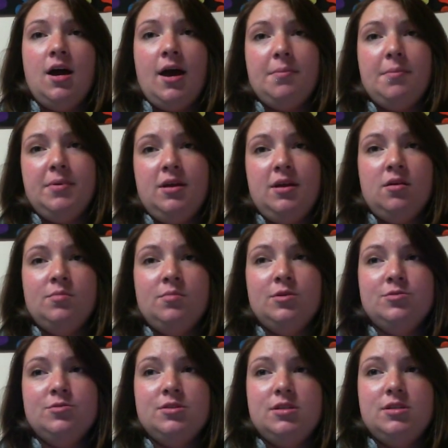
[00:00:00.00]
Happy
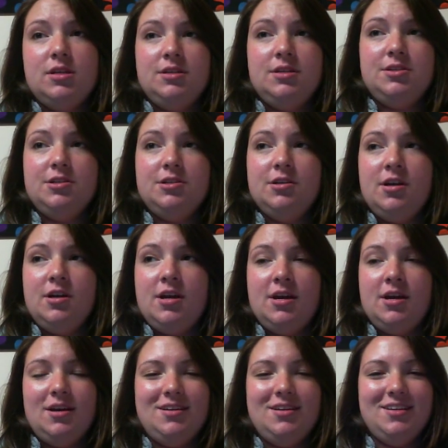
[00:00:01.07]
almost Easter,
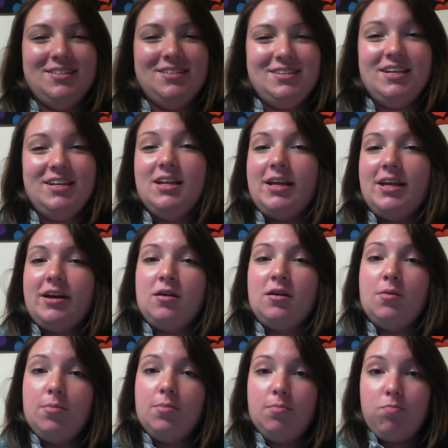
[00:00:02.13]
and I'll see you later.
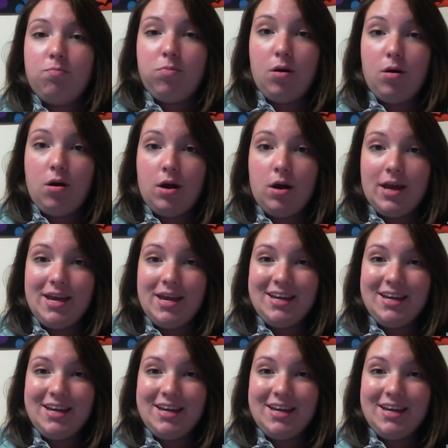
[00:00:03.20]
Bye.